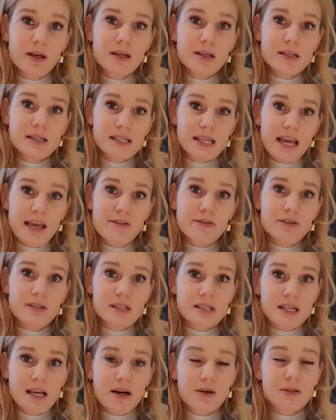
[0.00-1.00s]
safe and
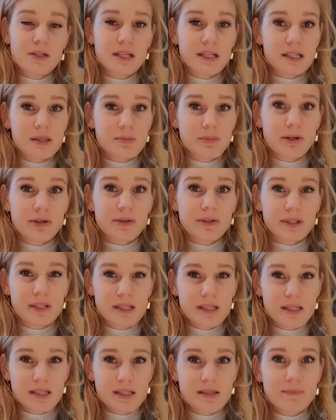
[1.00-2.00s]
sound
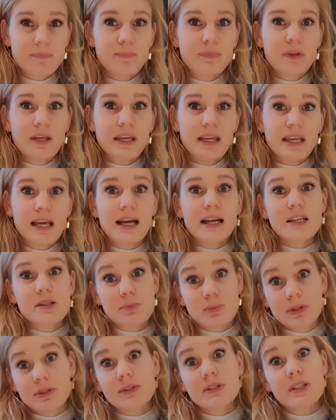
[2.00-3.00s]
experience he
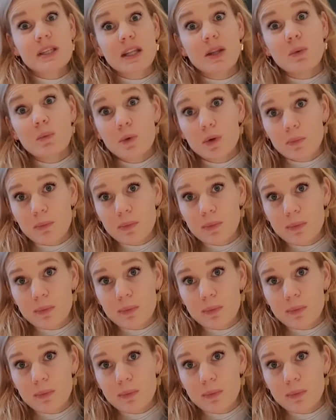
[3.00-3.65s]
experienced in the womb.